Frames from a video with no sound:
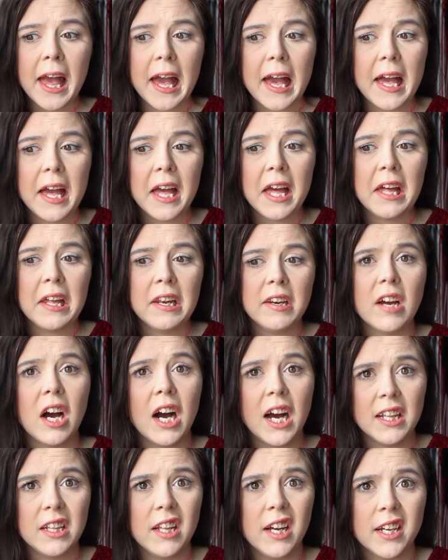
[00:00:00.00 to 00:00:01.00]
and
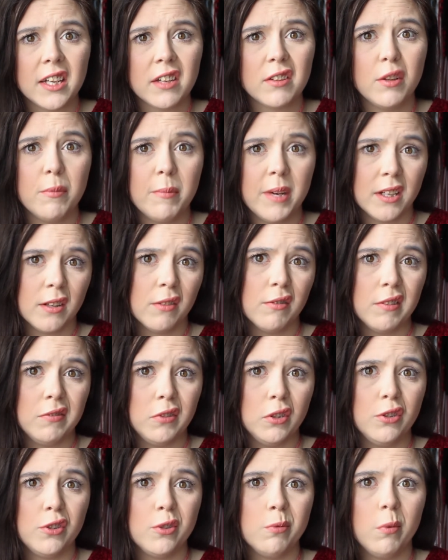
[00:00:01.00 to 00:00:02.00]
I like the Makeup
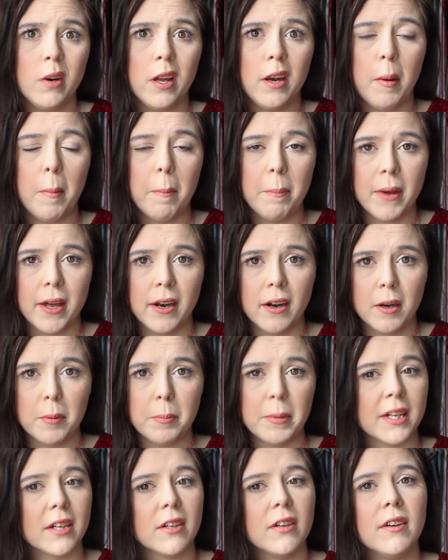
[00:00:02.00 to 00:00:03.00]
Revolution one better
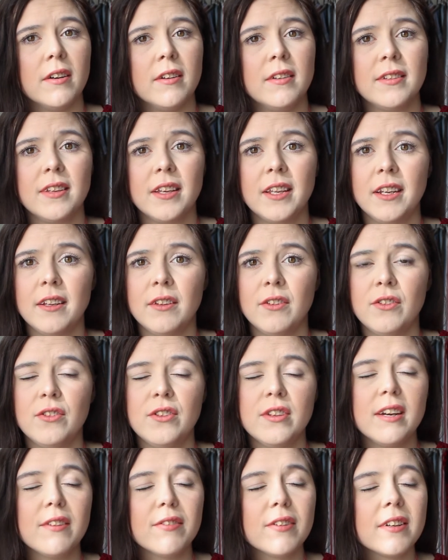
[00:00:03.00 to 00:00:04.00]
because it is
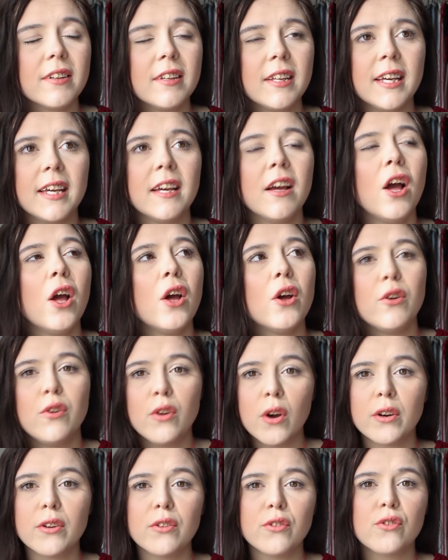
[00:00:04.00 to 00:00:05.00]
definitely
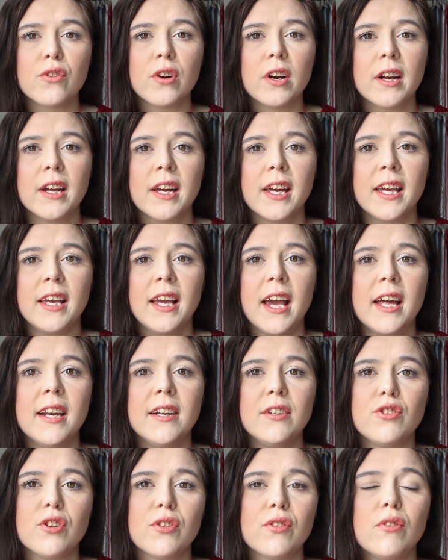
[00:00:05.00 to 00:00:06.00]
not as drying and
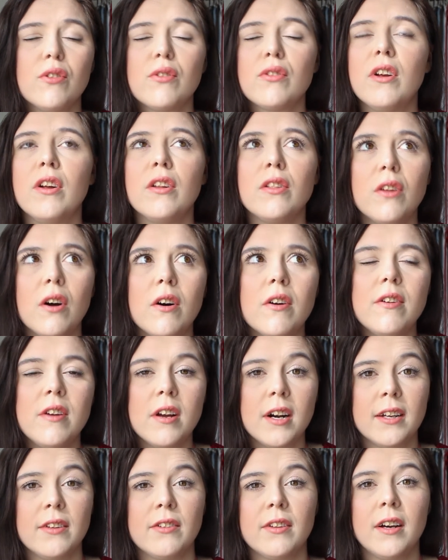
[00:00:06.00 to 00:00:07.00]
it just looks a lot
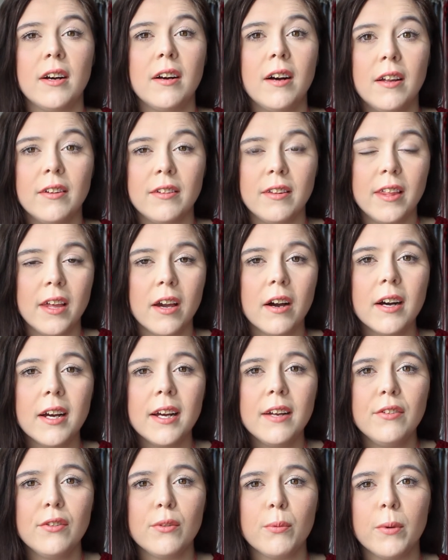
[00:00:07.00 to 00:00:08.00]
nicer under the
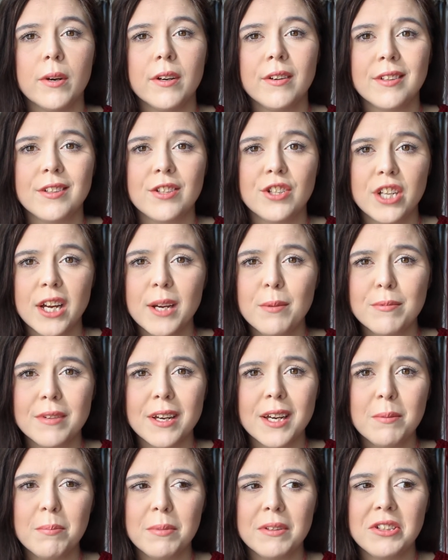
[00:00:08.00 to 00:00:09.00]
eyes, whereas Shape
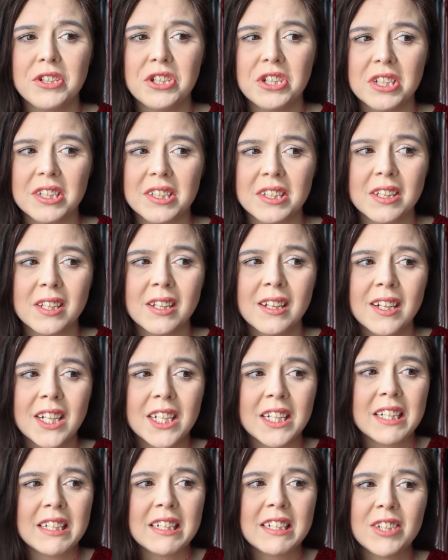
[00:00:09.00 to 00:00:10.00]
Tape is just
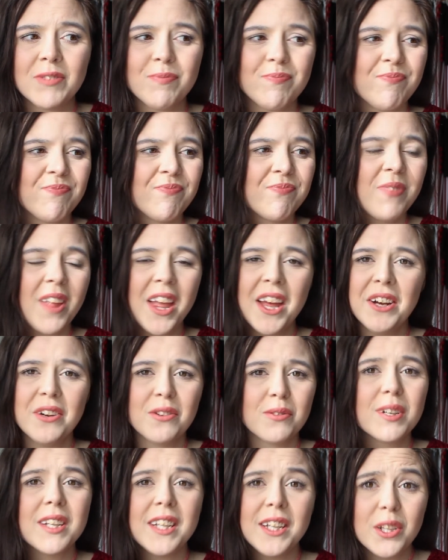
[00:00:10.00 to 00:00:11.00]

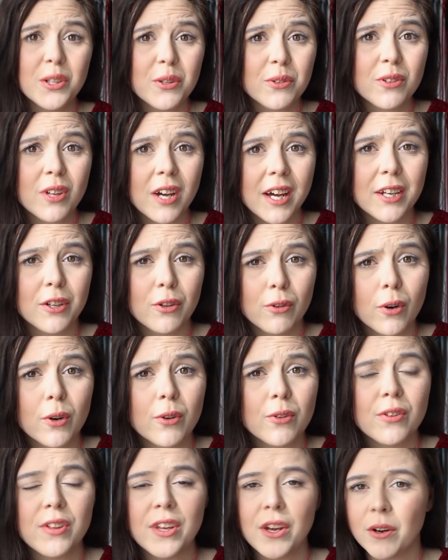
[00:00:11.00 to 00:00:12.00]
really looks kind of
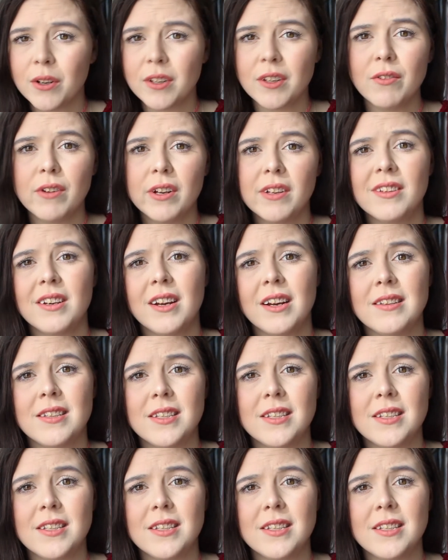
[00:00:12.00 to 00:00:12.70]
gross. The only reason I